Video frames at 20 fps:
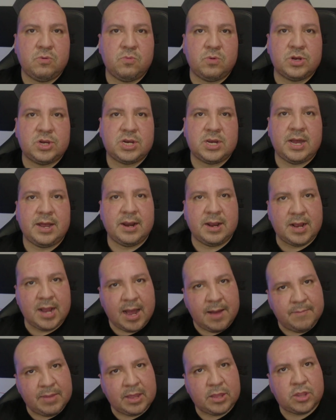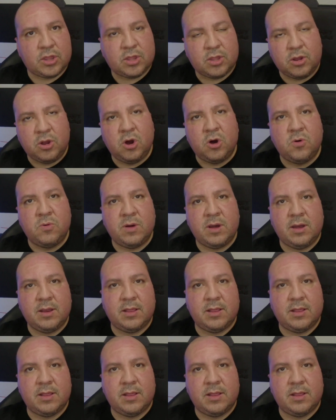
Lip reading: which kind of got me going.